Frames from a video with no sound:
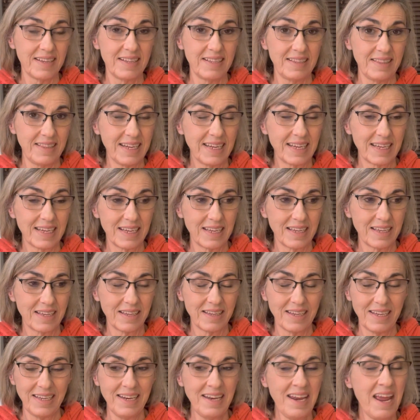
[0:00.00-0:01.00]
Like,
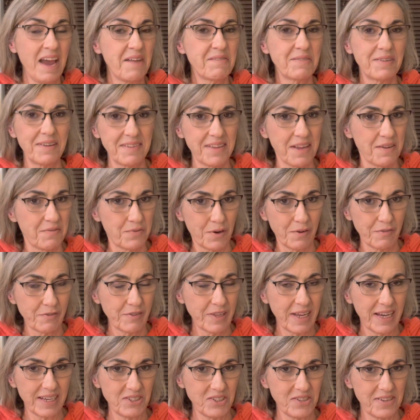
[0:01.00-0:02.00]
he didn't have to say 4
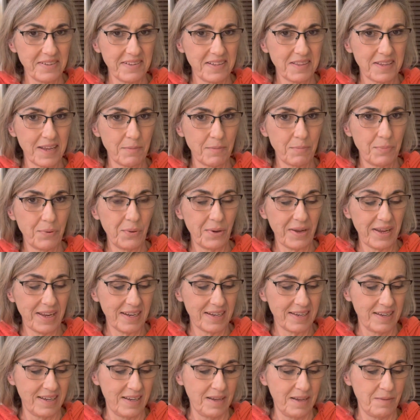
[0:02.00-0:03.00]
flashes at that point,
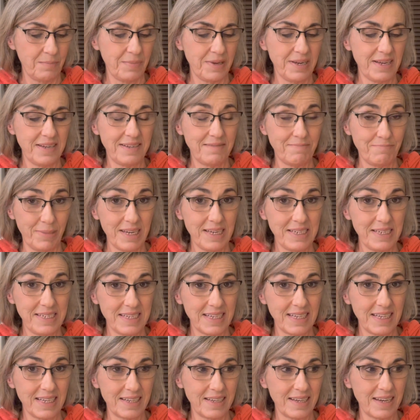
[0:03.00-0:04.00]
but he
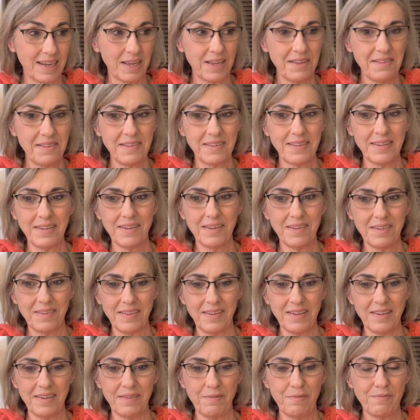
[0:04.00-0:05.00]
did, because
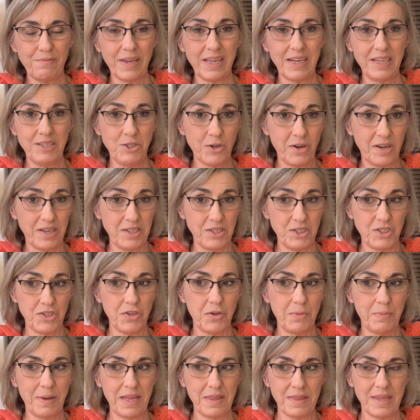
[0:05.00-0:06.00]
the Fanatron
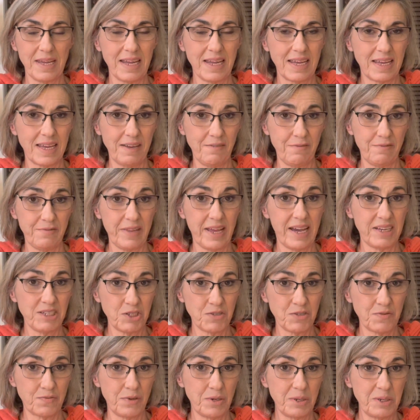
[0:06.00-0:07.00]
tube, I think, had flashed
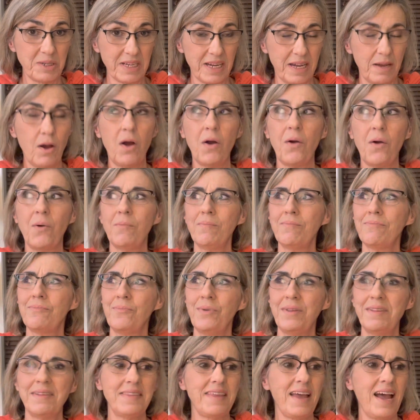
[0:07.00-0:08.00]
4 times. Oh,
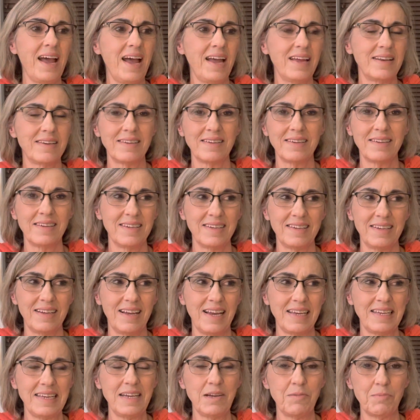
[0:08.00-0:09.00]
was it that? I
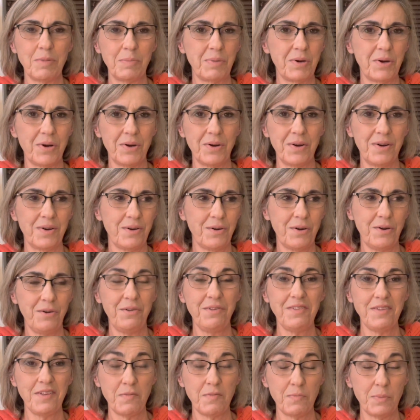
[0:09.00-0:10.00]
can't remember. Or it
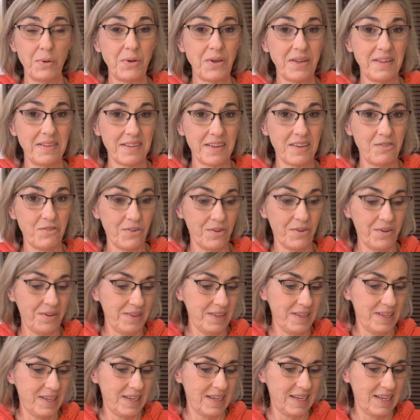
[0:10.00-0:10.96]
was the Spooky Central.